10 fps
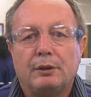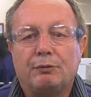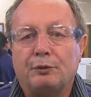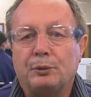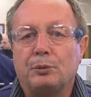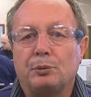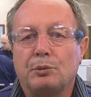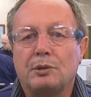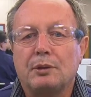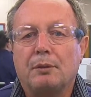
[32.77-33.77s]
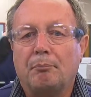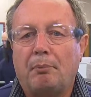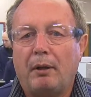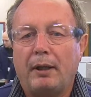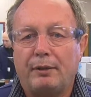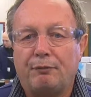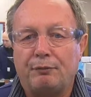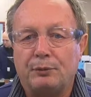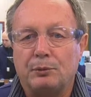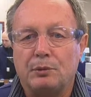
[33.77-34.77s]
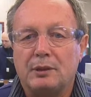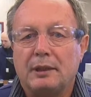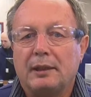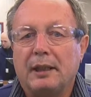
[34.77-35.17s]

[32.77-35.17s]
fuels, biofuels,